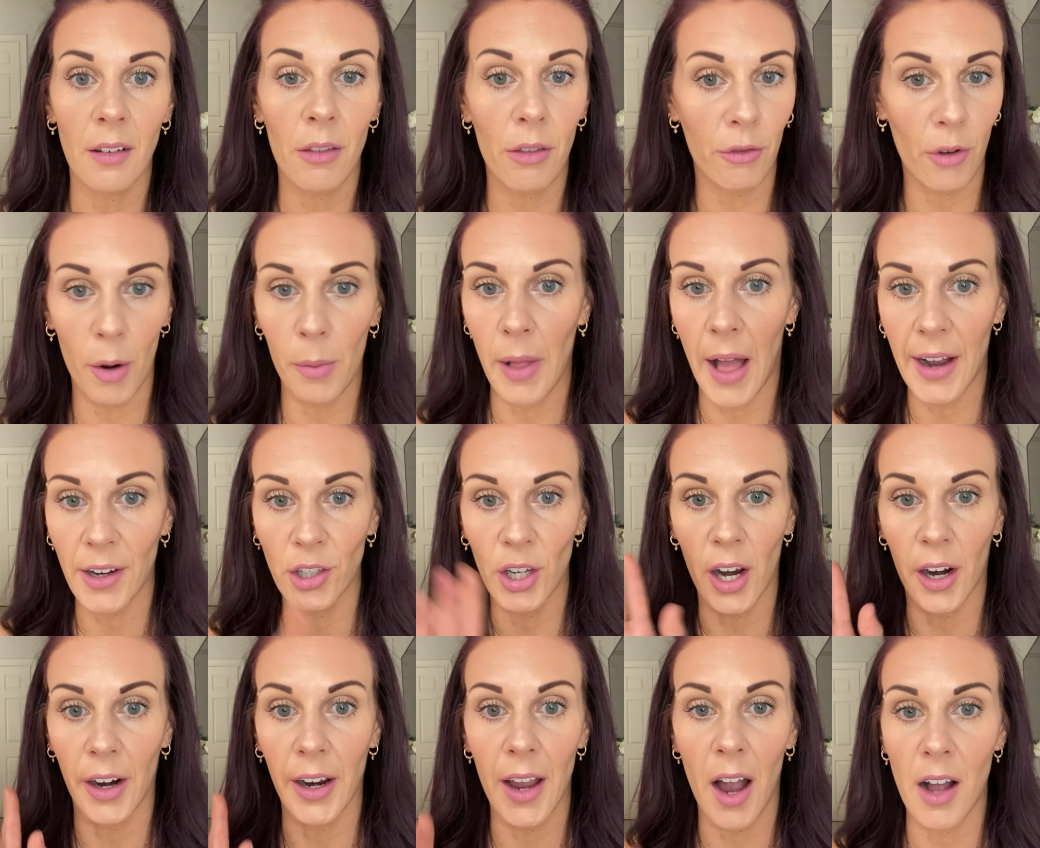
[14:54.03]
throw black
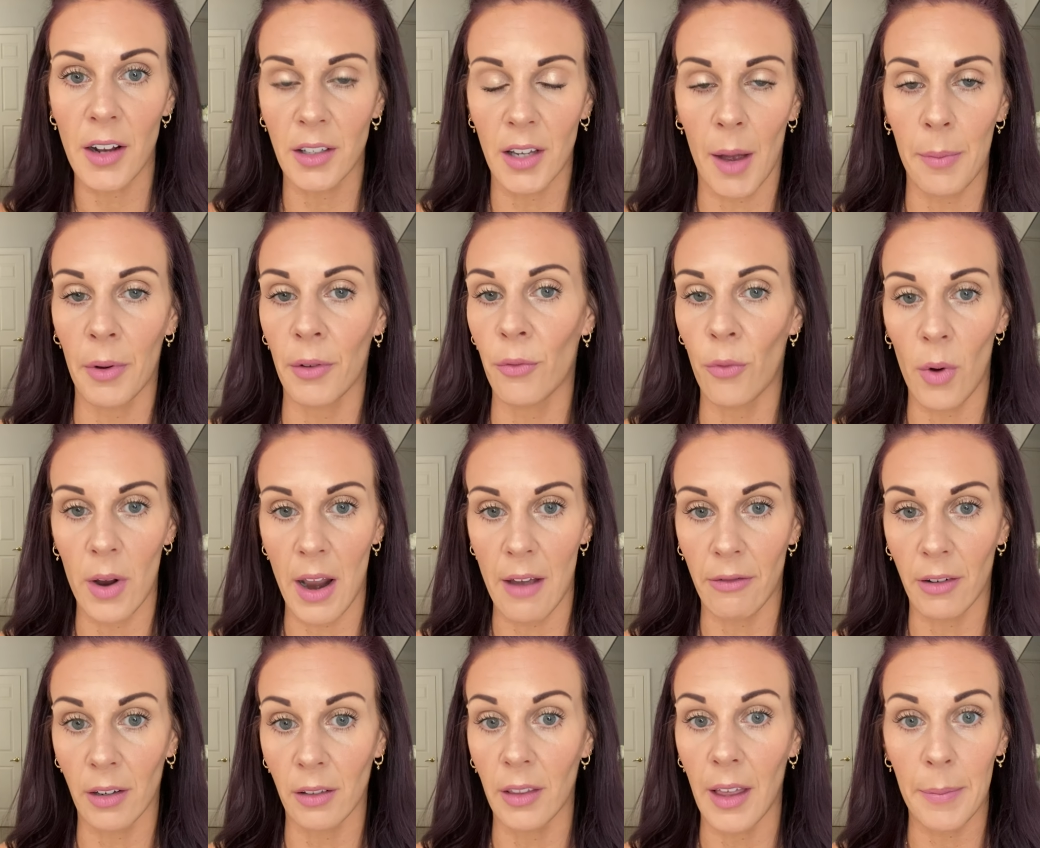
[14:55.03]
cherry on top of
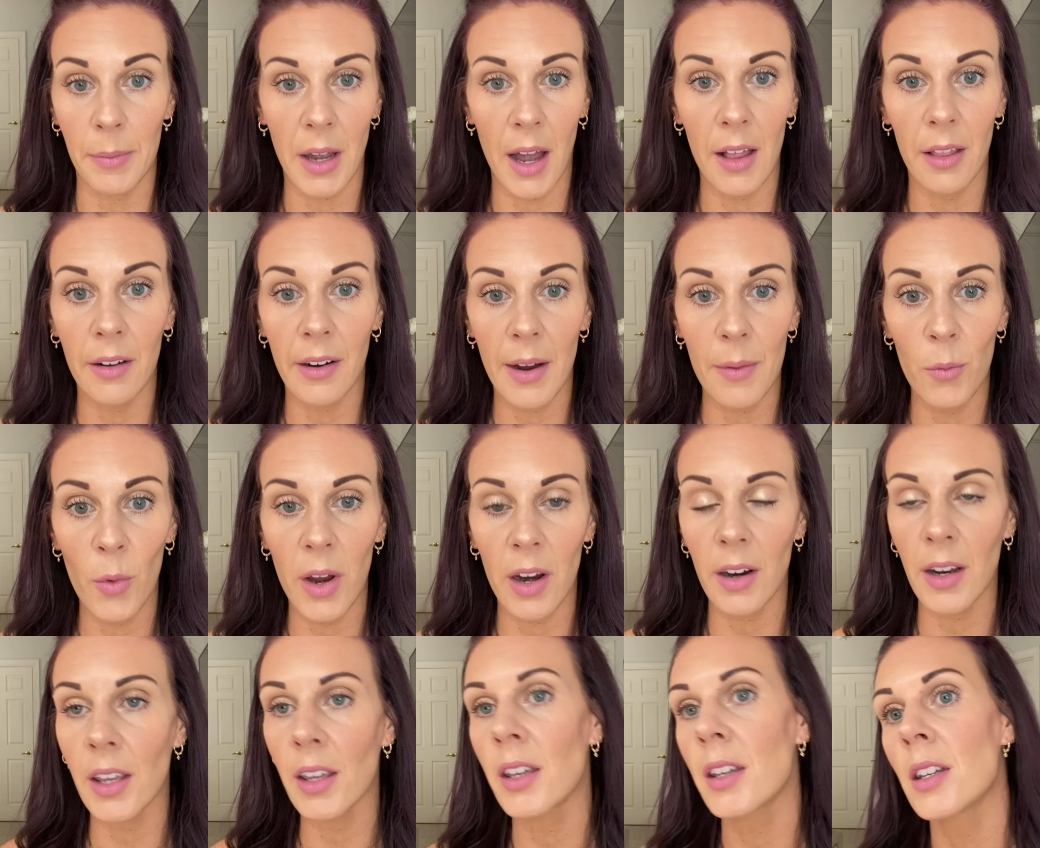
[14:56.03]
whatever lip color I'm
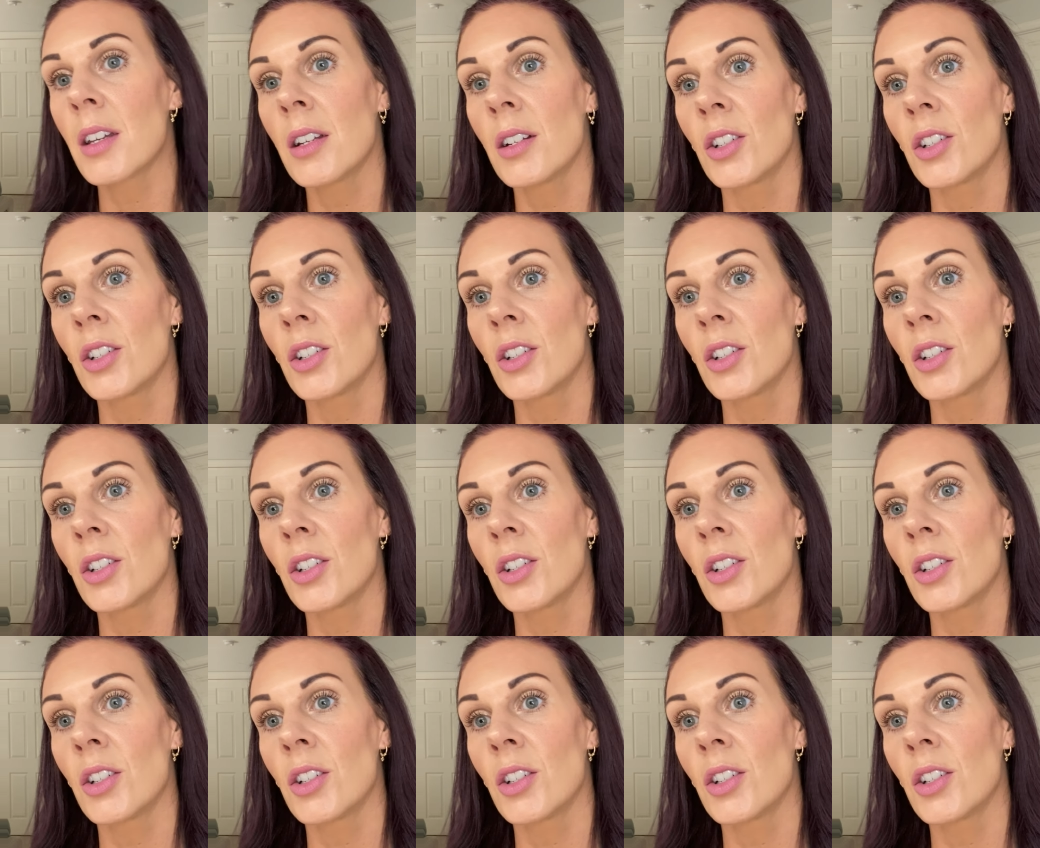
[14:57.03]
wearing,